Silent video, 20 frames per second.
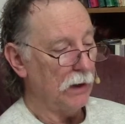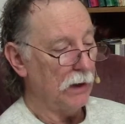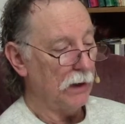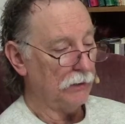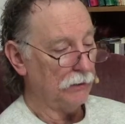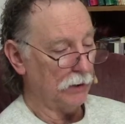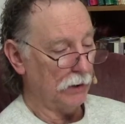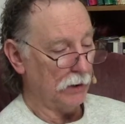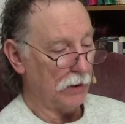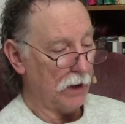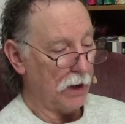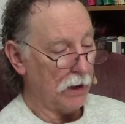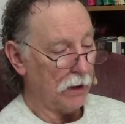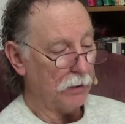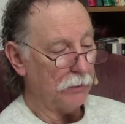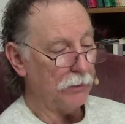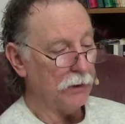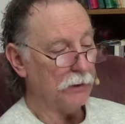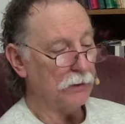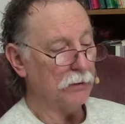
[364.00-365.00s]
as
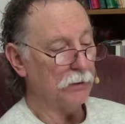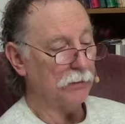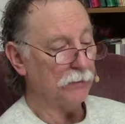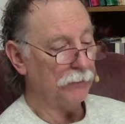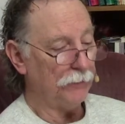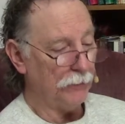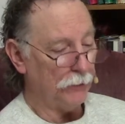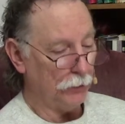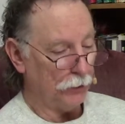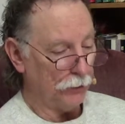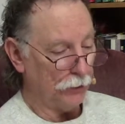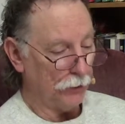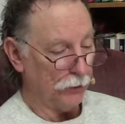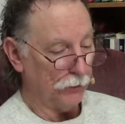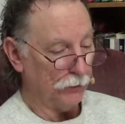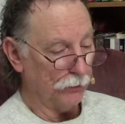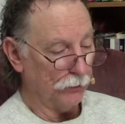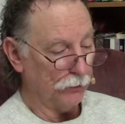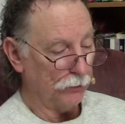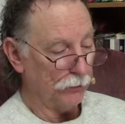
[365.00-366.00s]
anonymous
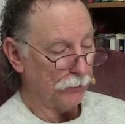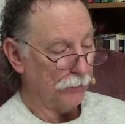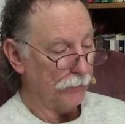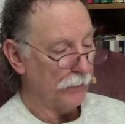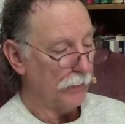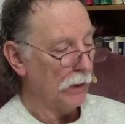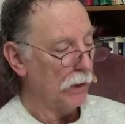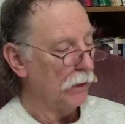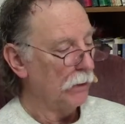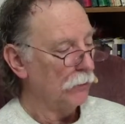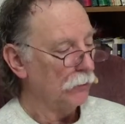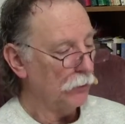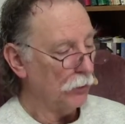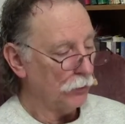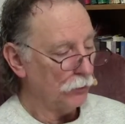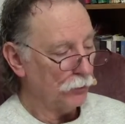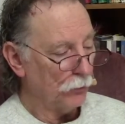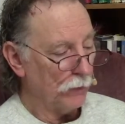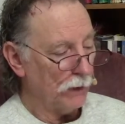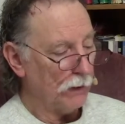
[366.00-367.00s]
infusions.
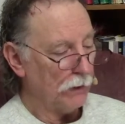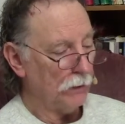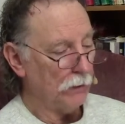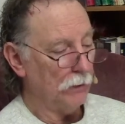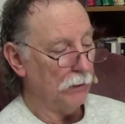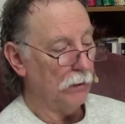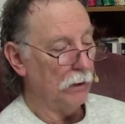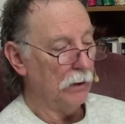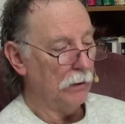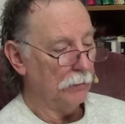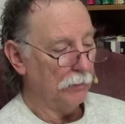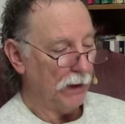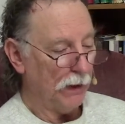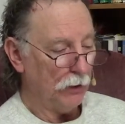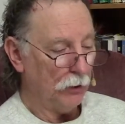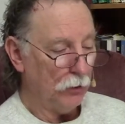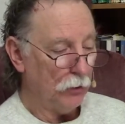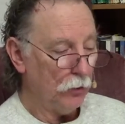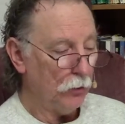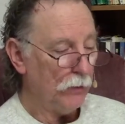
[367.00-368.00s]
Those written by
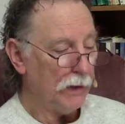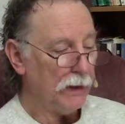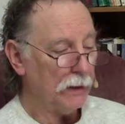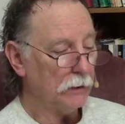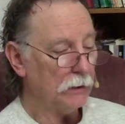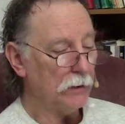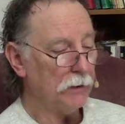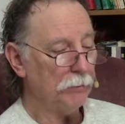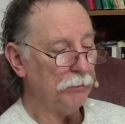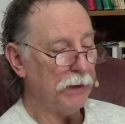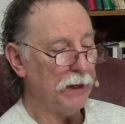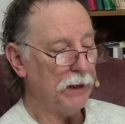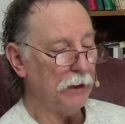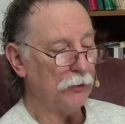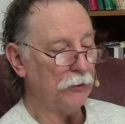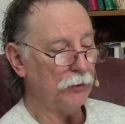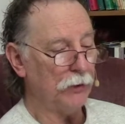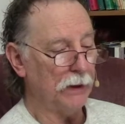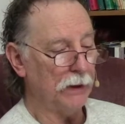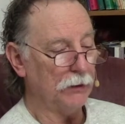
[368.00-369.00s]
New England
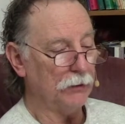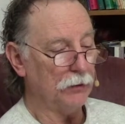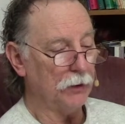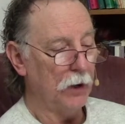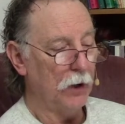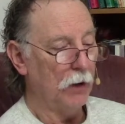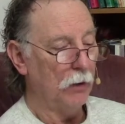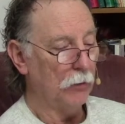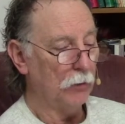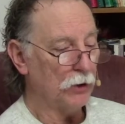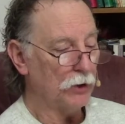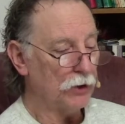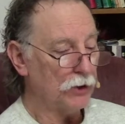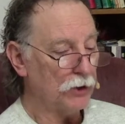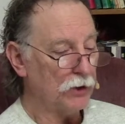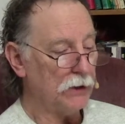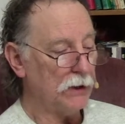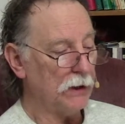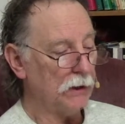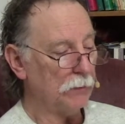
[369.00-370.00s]
patriots were
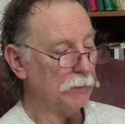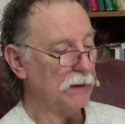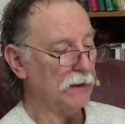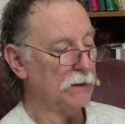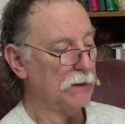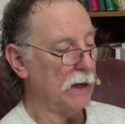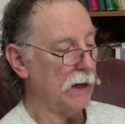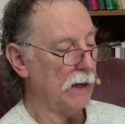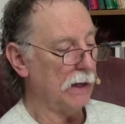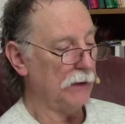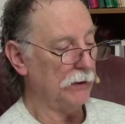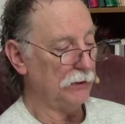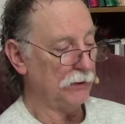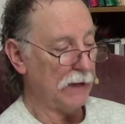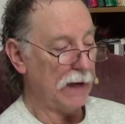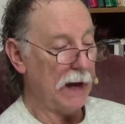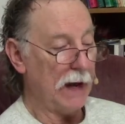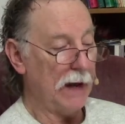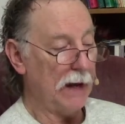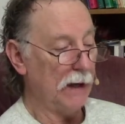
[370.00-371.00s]
stigmatized
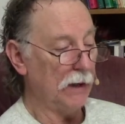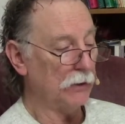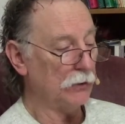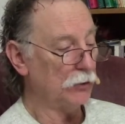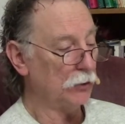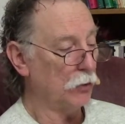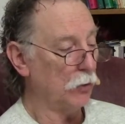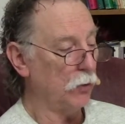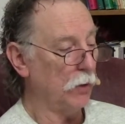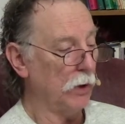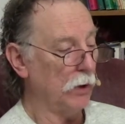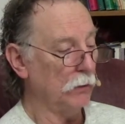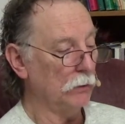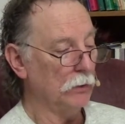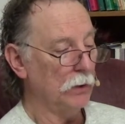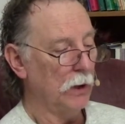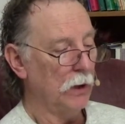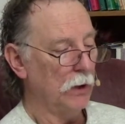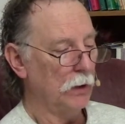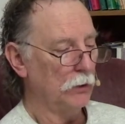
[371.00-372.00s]
as, quote,
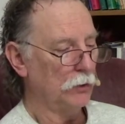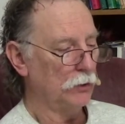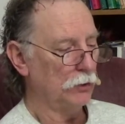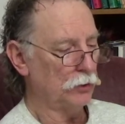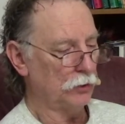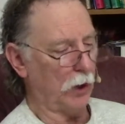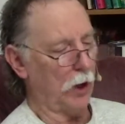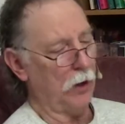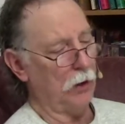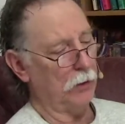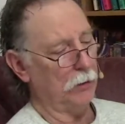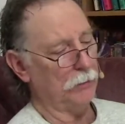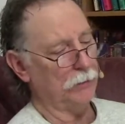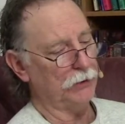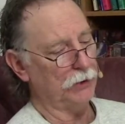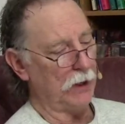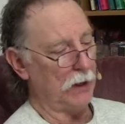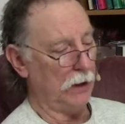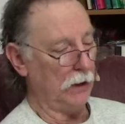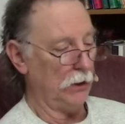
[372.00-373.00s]

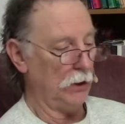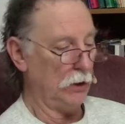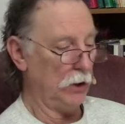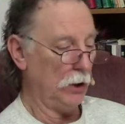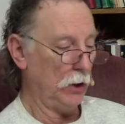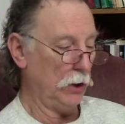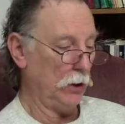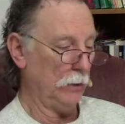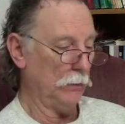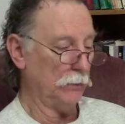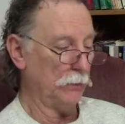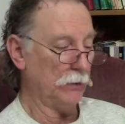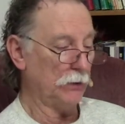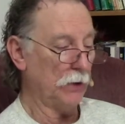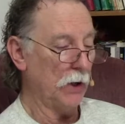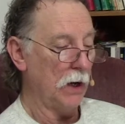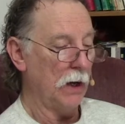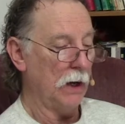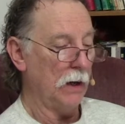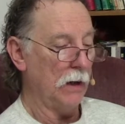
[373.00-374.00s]
"psalms and
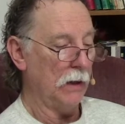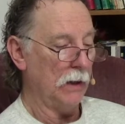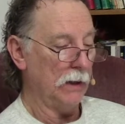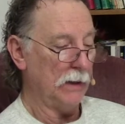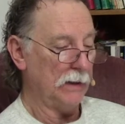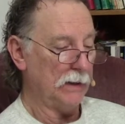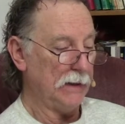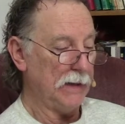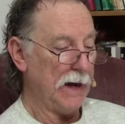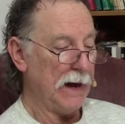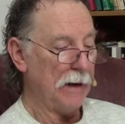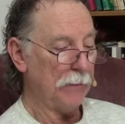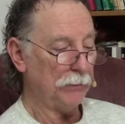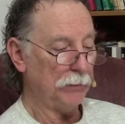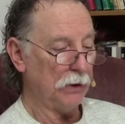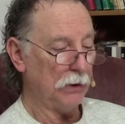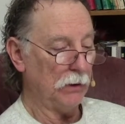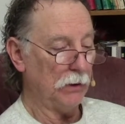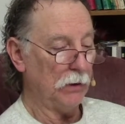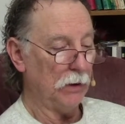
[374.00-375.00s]
hymns
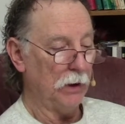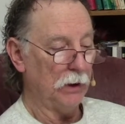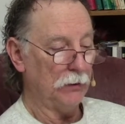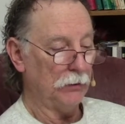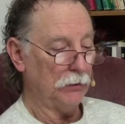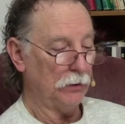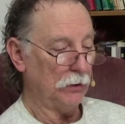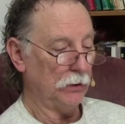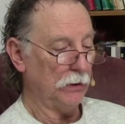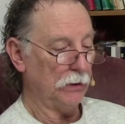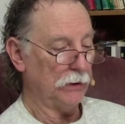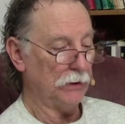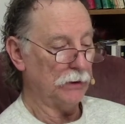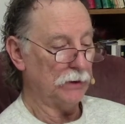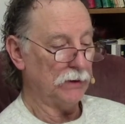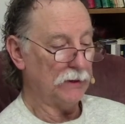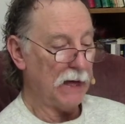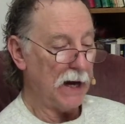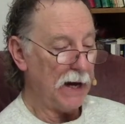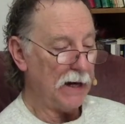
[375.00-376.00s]
adapted to the
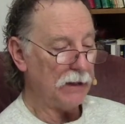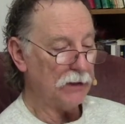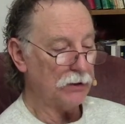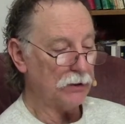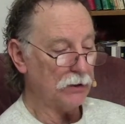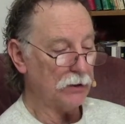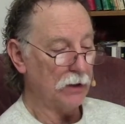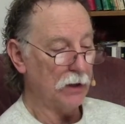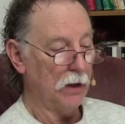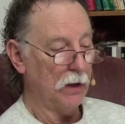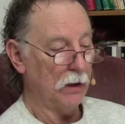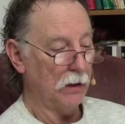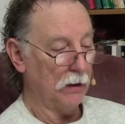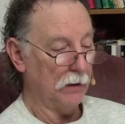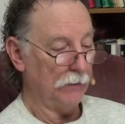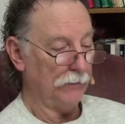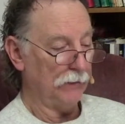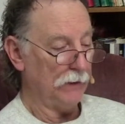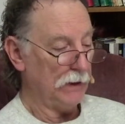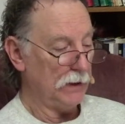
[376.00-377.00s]
taste
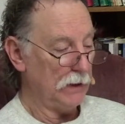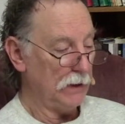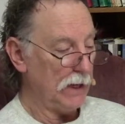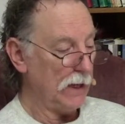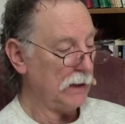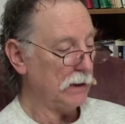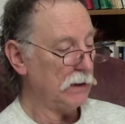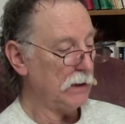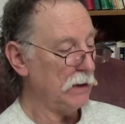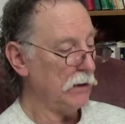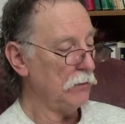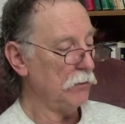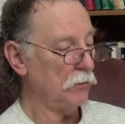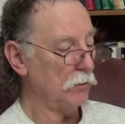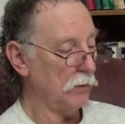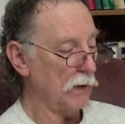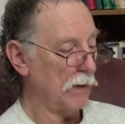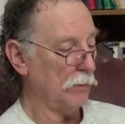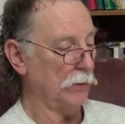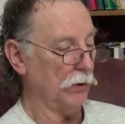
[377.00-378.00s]
of Yankee
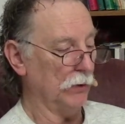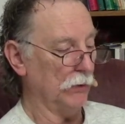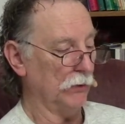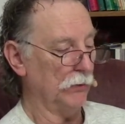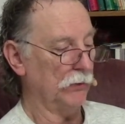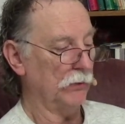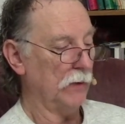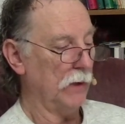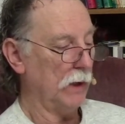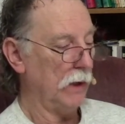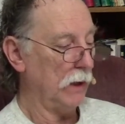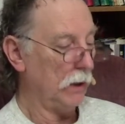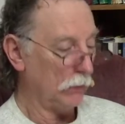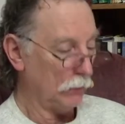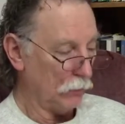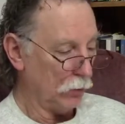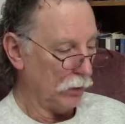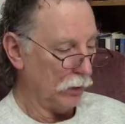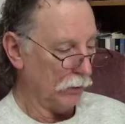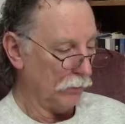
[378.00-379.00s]
rebels,"
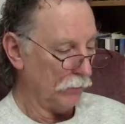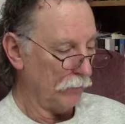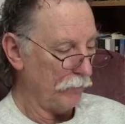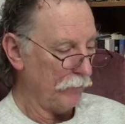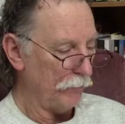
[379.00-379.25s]
end quote.